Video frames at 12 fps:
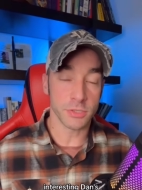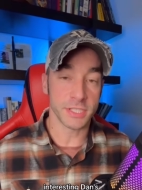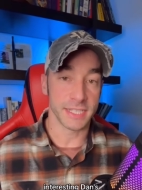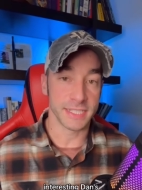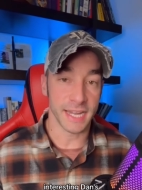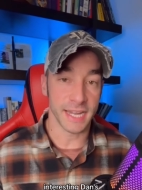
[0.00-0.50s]

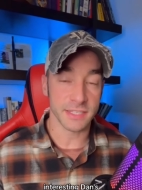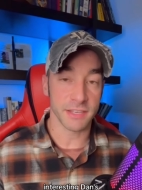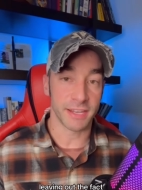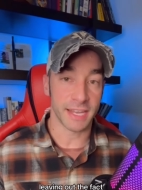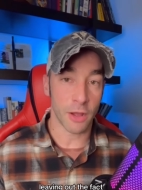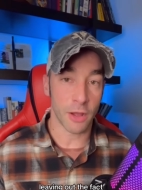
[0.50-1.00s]
Interesting.
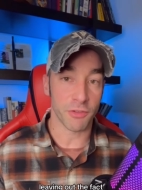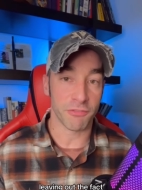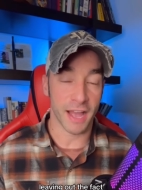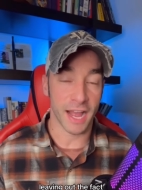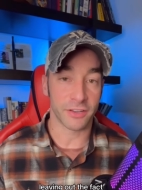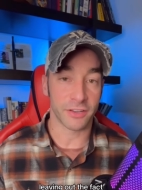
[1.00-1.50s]
Dan's leaving out
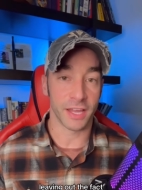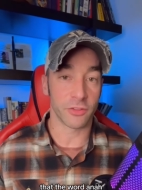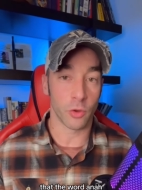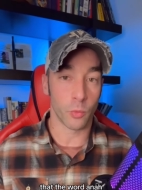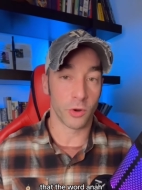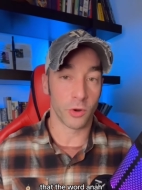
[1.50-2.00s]
the fact
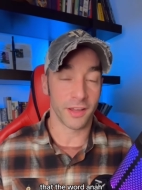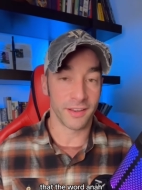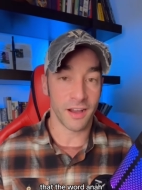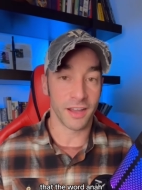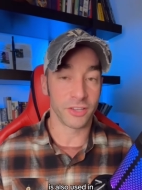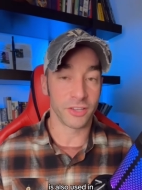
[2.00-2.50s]
that the word
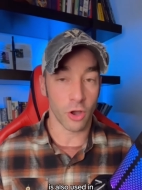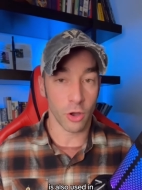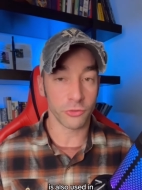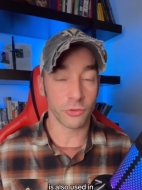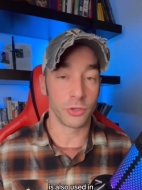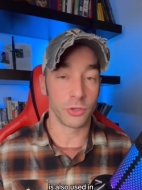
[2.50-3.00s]
ana is
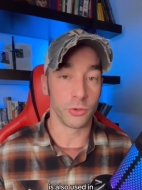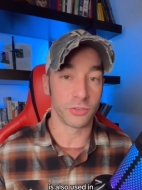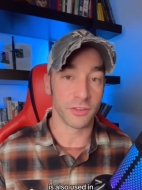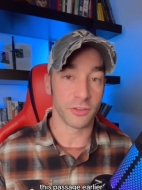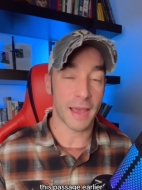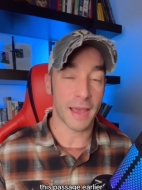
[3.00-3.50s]
also
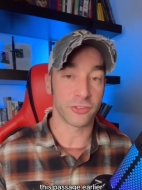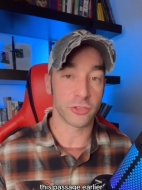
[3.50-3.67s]
used in this